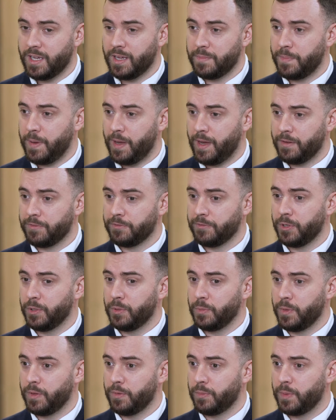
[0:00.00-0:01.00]
it bear
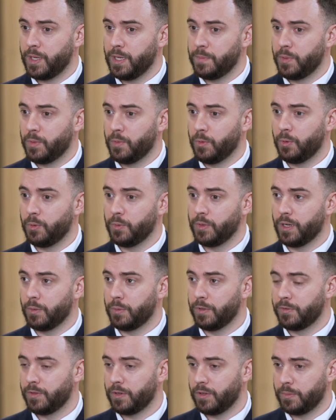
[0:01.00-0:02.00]
fruit with people. You know,
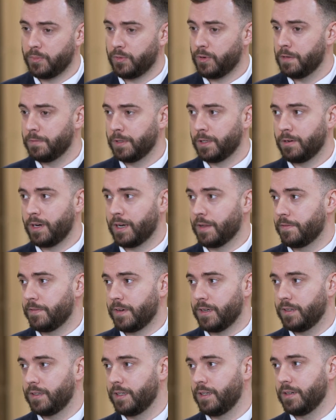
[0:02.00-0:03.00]
we've got the private credit
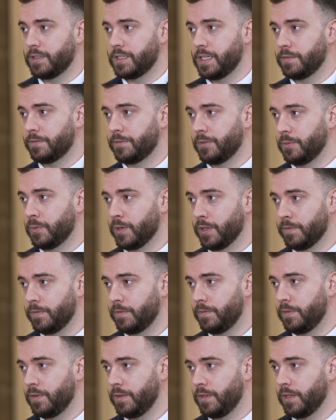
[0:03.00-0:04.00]
fund in our default, one of,
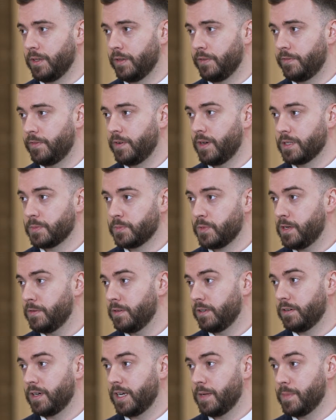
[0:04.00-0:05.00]
you know, the first
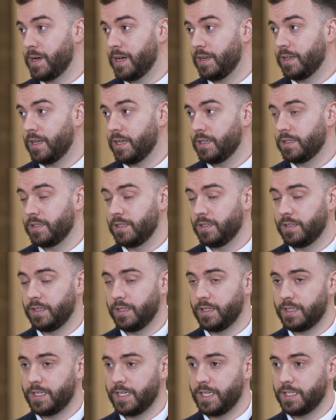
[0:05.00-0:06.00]
private credit mandates in
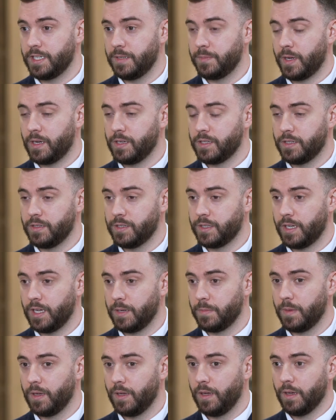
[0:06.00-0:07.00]
a DC pension
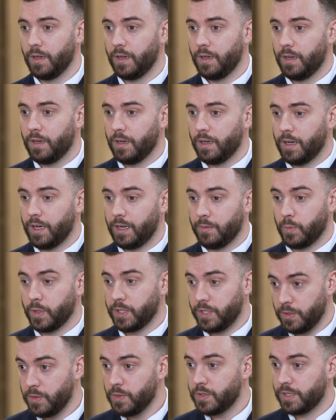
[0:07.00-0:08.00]
scheme. And we're
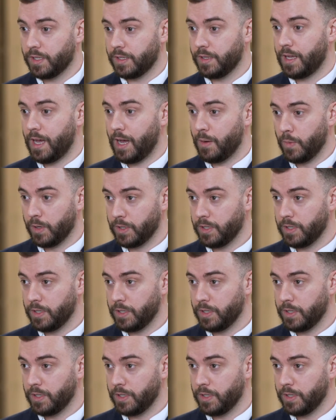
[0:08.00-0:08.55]
using that